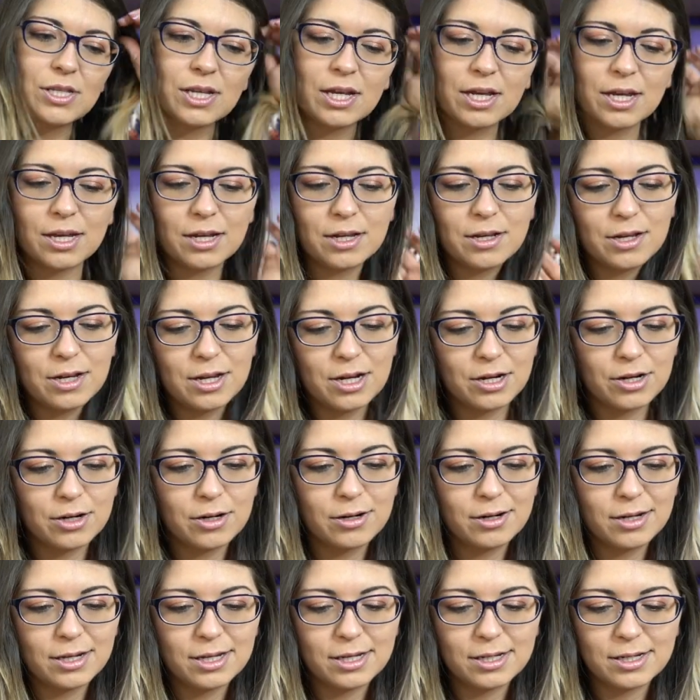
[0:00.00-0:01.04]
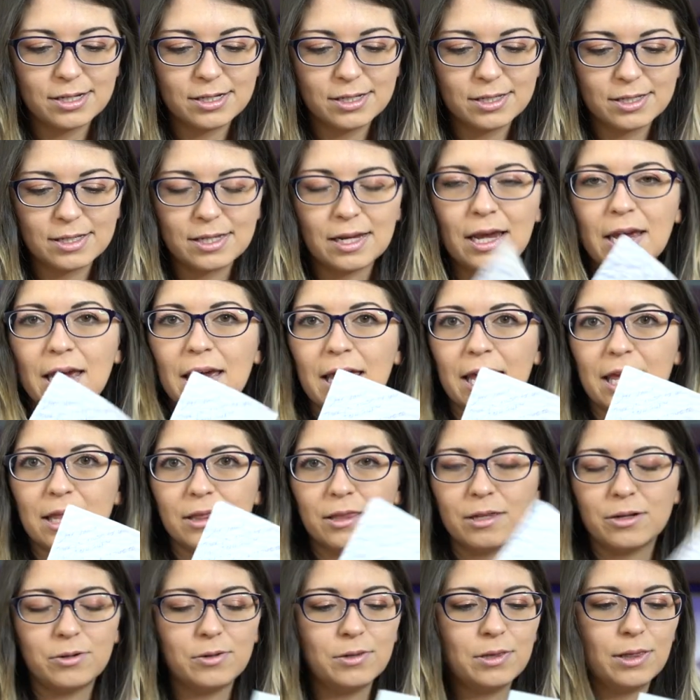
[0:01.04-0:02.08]
thing in here is a
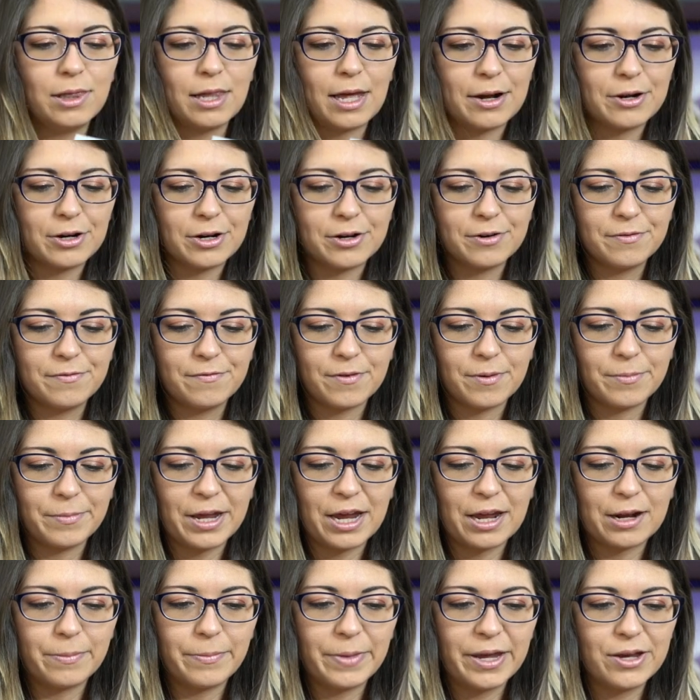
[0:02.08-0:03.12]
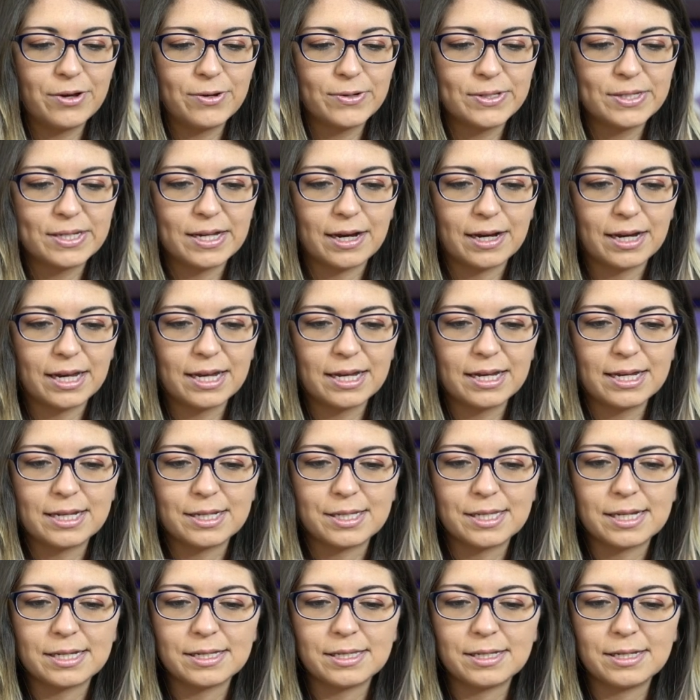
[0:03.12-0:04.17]
little letter from Anime Osaka. It
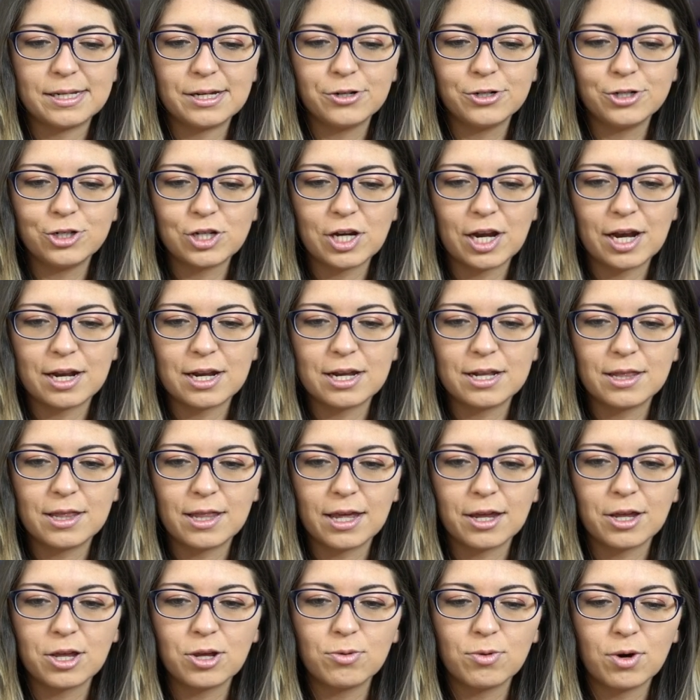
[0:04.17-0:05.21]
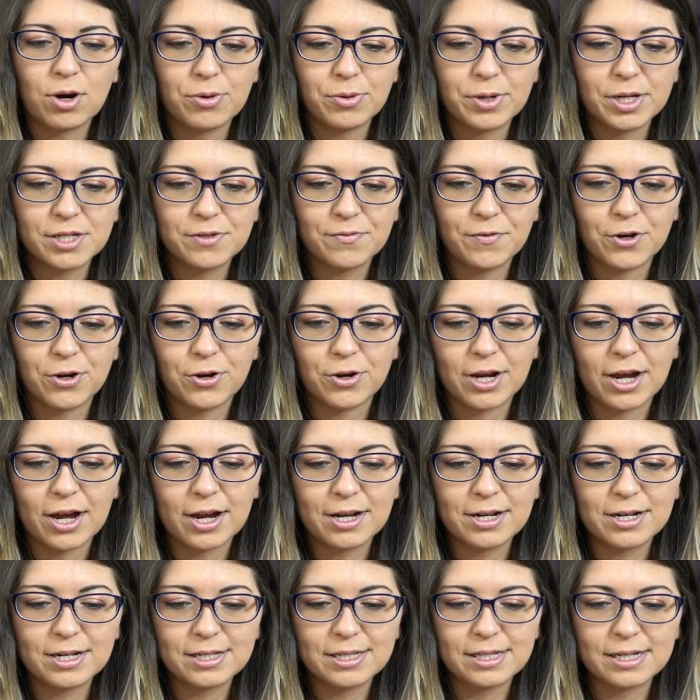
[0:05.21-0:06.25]
says, "Dear Shannon, thank you always for your
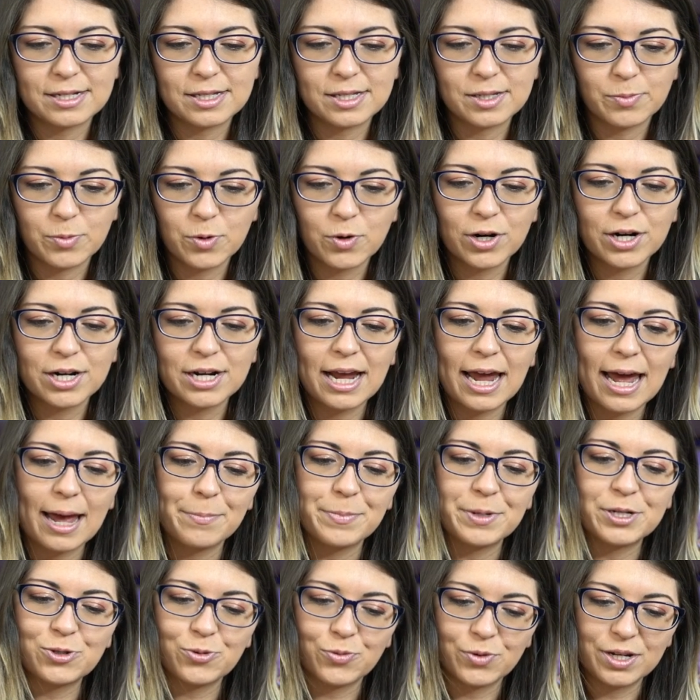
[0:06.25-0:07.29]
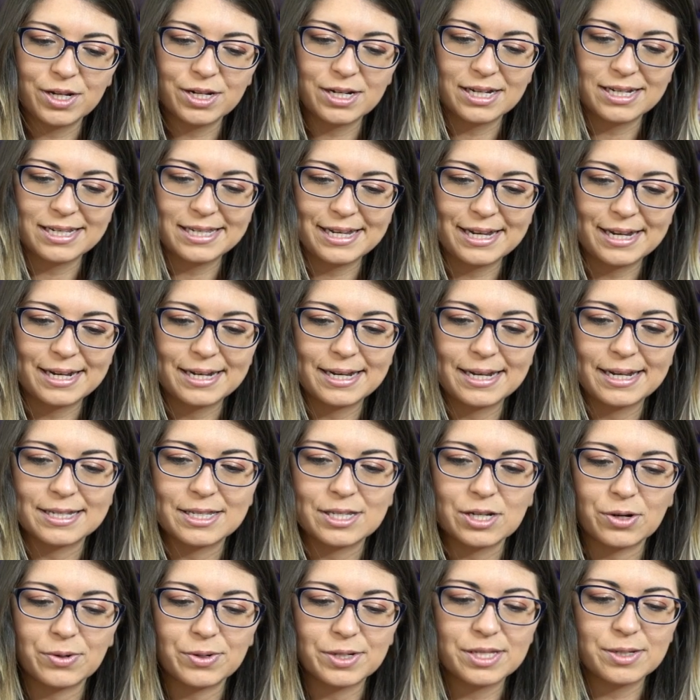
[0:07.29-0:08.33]
kindness and support. Happy 2019.
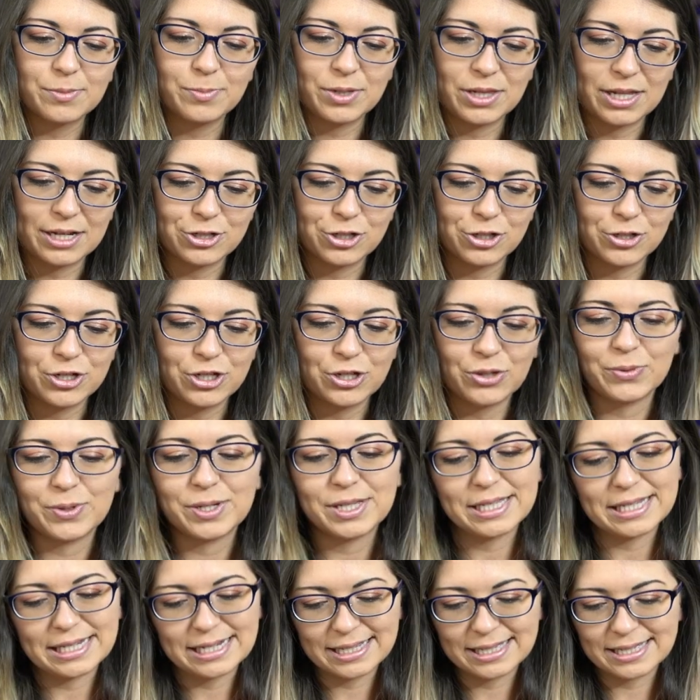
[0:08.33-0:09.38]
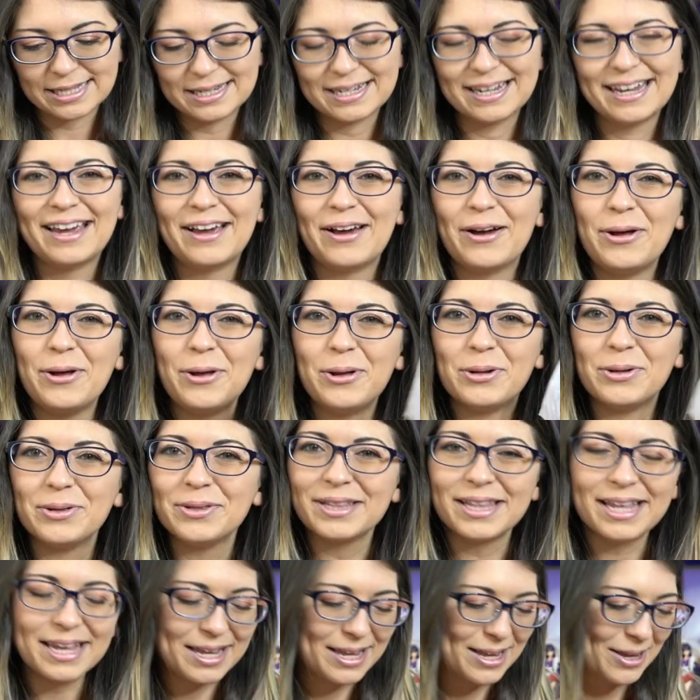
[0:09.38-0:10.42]
It's always a pleasure to assist." Oh,
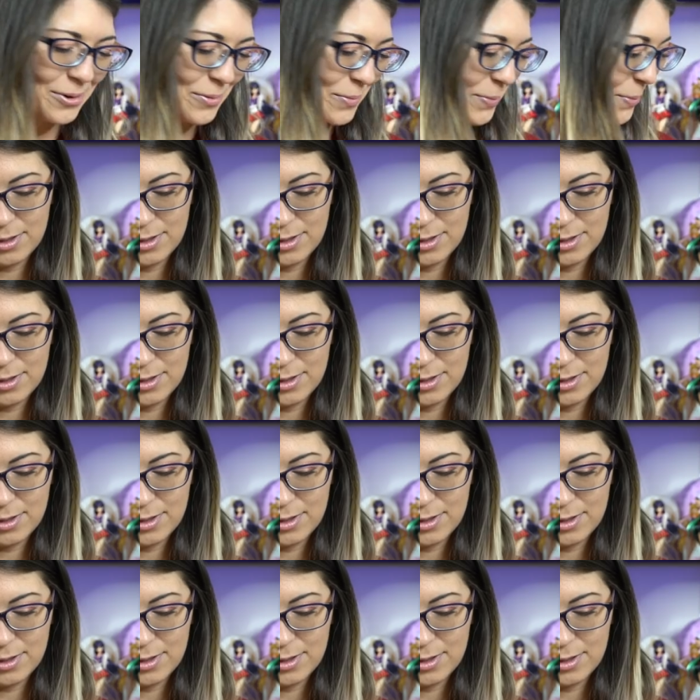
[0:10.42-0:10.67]
thank you.